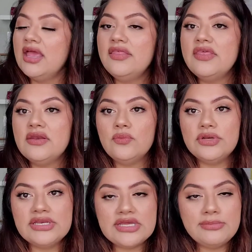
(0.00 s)
And then
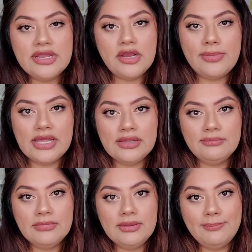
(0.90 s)
when I dyed my hair back,
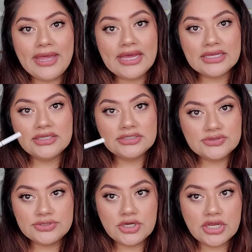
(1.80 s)
back
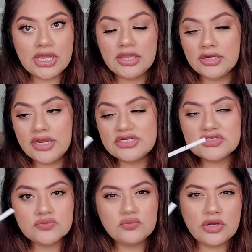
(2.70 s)
to a dark color, I
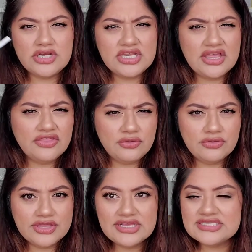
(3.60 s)
just wanted to get
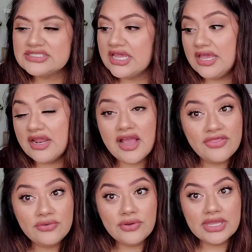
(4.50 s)
through this and I
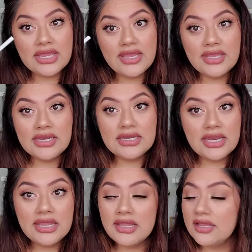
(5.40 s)
got through it. And
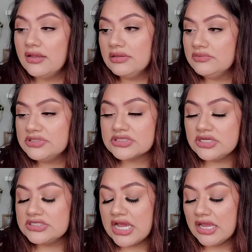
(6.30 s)
it was
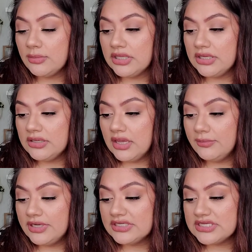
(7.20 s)
good timing.
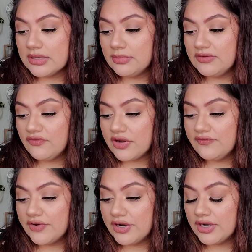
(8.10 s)
Um, it didn't take me
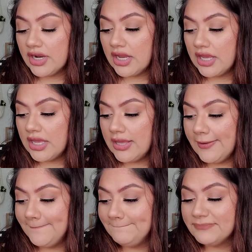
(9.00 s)
forever.
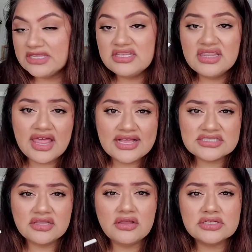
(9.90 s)
Um, it did
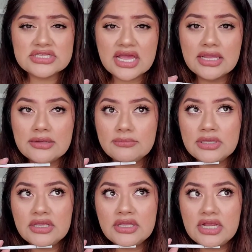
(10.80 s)
last a long
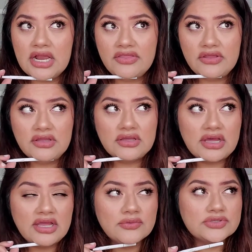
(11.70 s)
time. I think
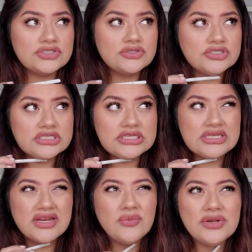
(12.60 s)
I was using
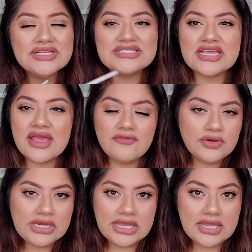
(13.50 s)
it, I don't want to say
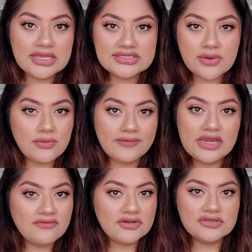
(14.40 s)
every day because I, I
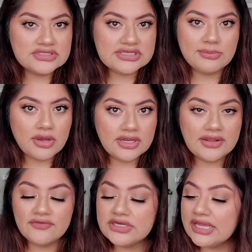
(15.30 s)
never use the same
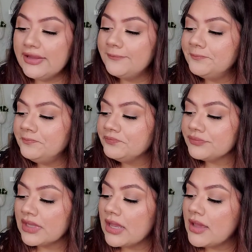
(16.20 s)
product every day,
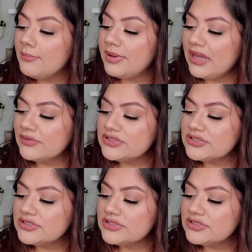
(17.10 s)
but I